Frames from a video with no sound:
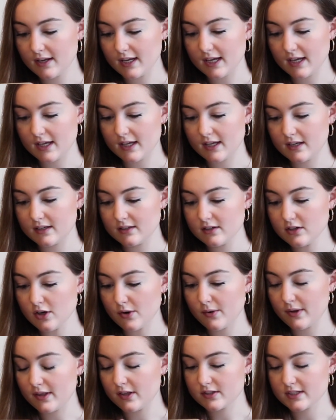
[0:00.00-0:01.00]
And you
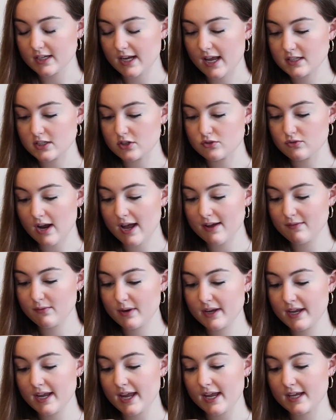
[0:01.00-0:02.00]
know, it looks like it has a
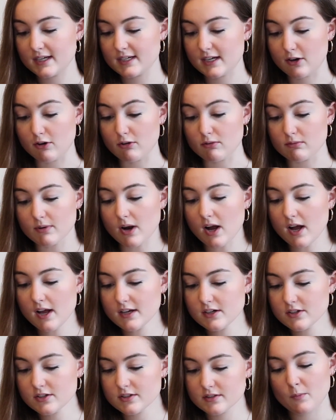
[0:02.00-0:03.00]
driveway and a
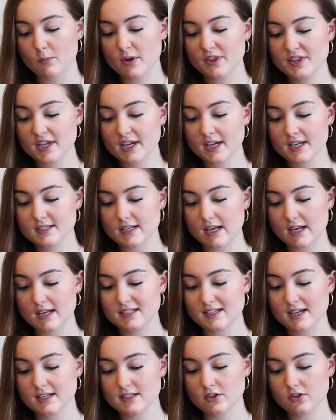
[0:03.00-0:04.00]
garage. One thing is that
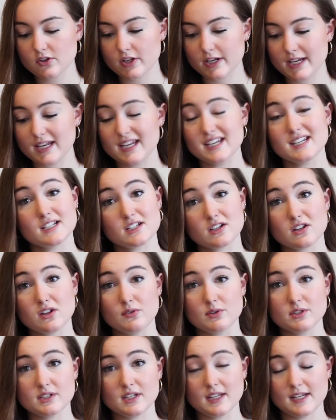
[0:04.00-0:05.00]
it does look like it is
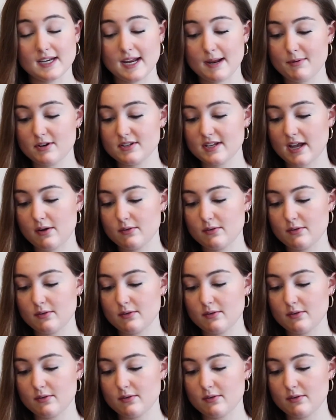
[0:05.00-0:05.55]
close to the neighbor's